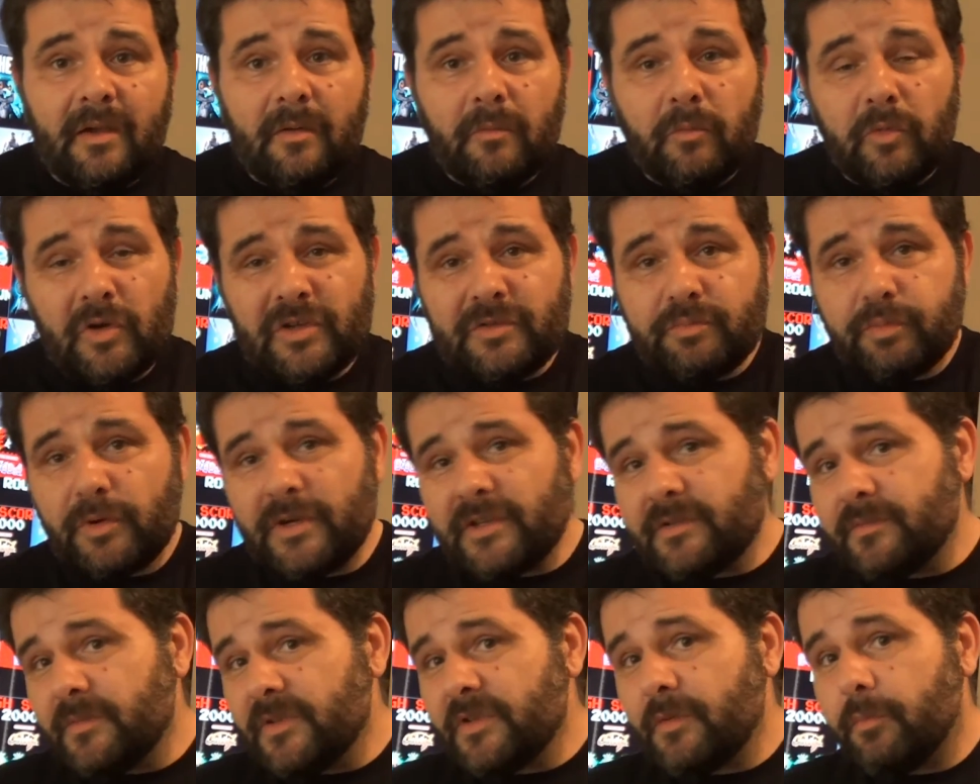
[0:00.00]
Which
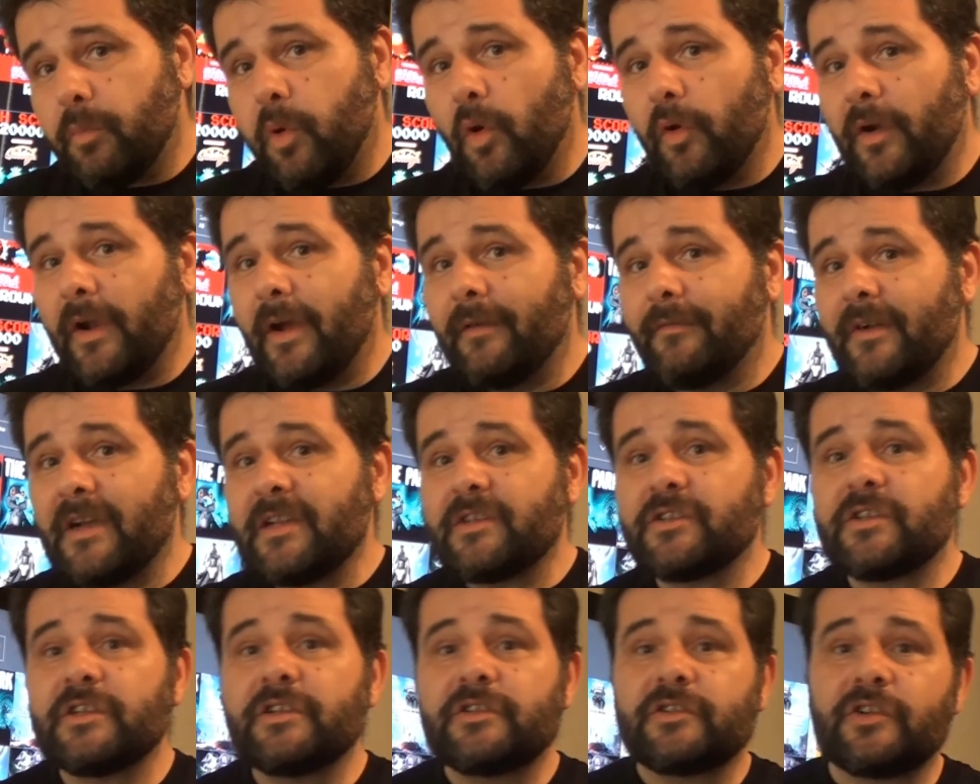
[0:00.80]
brings me to the point I've
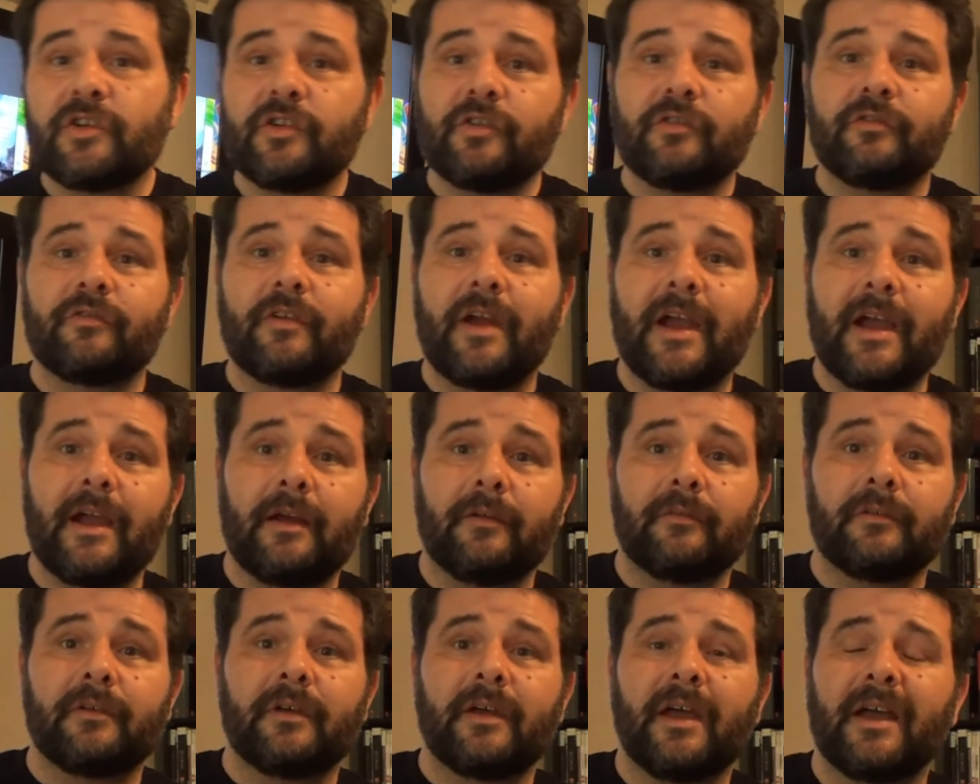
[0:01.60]
actually turned
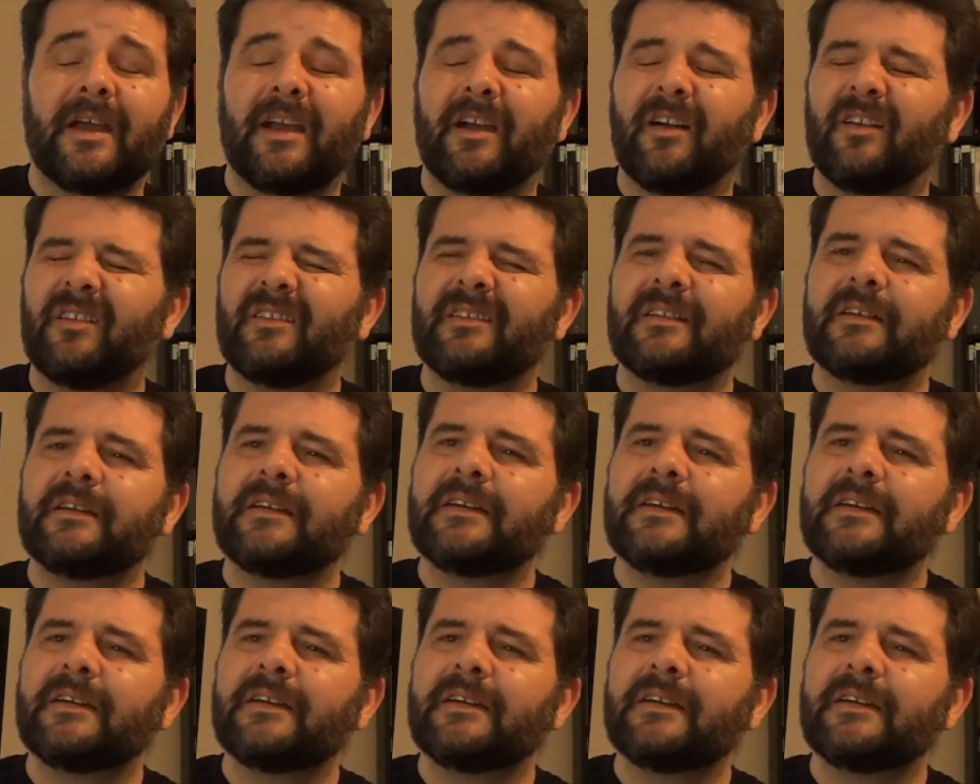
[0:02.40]
around and gone